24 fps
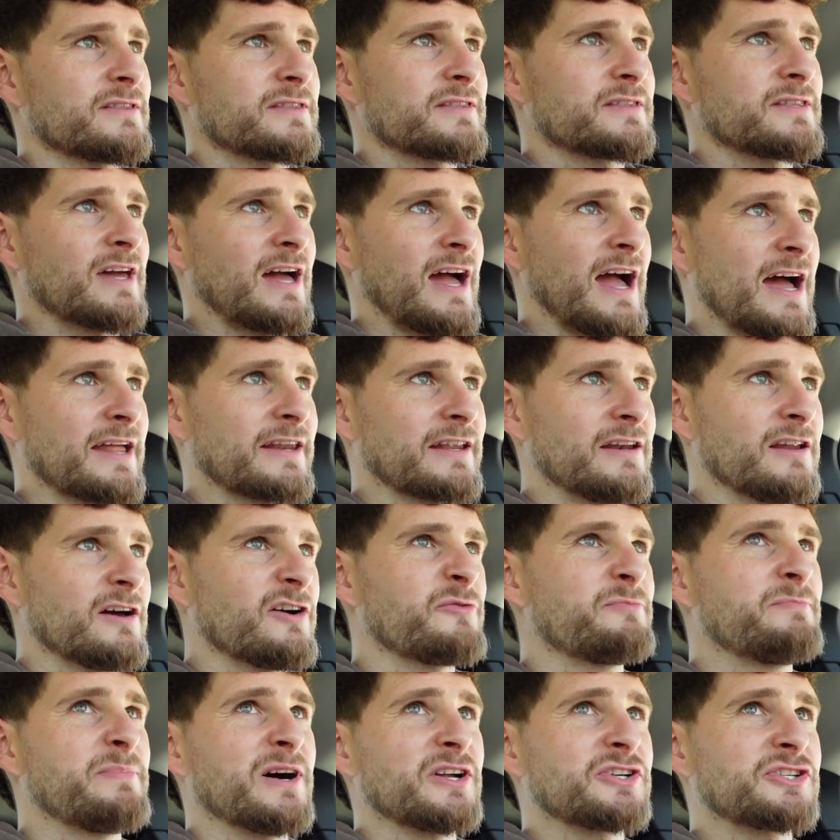that had
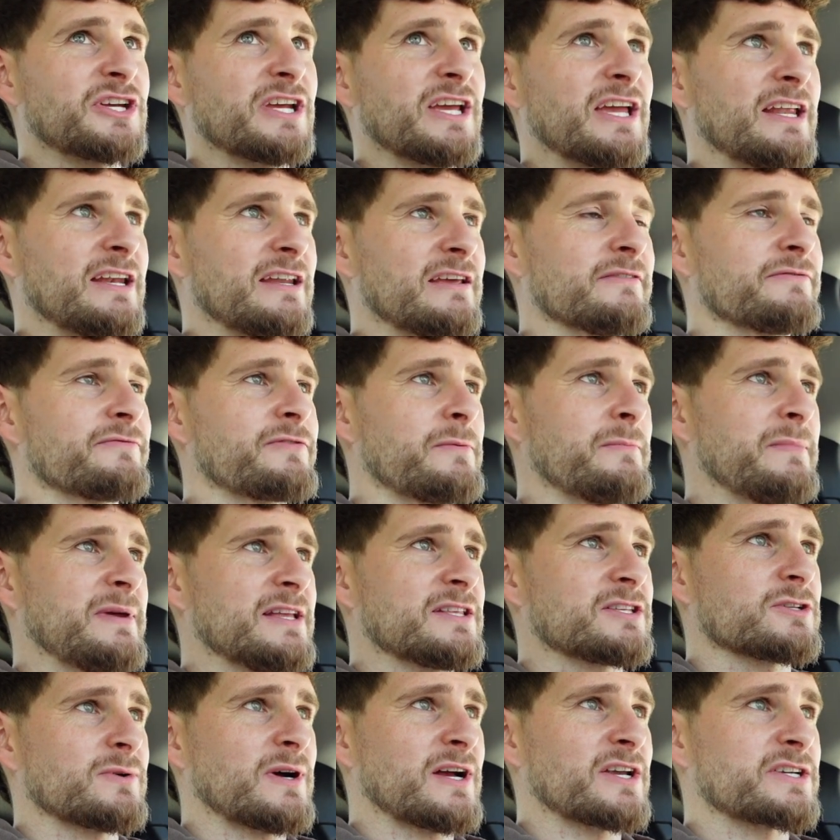enough budget in it for me
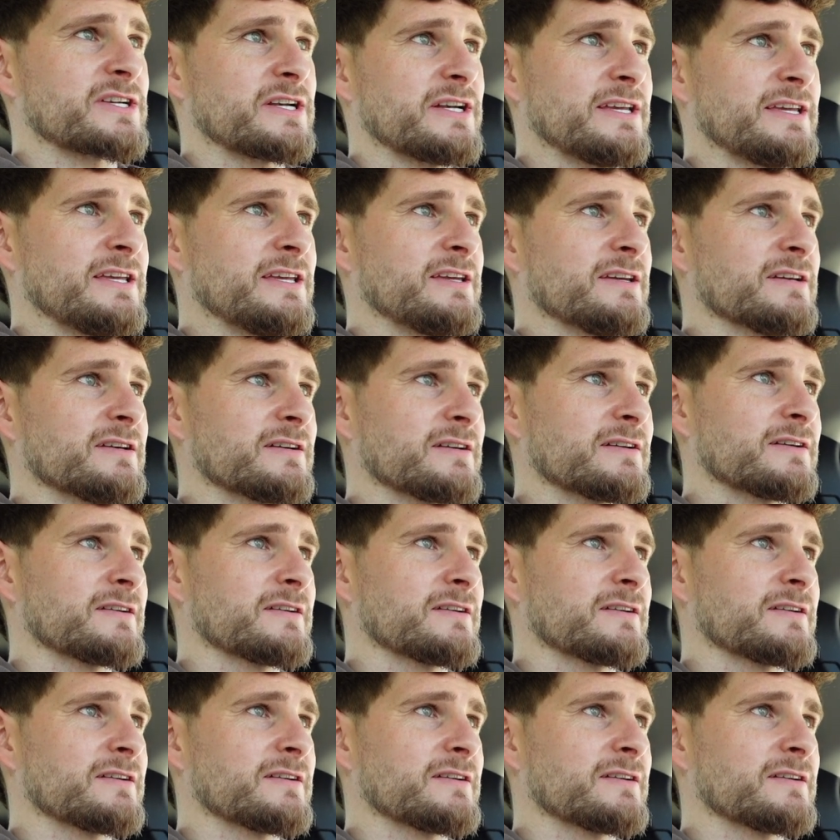to actually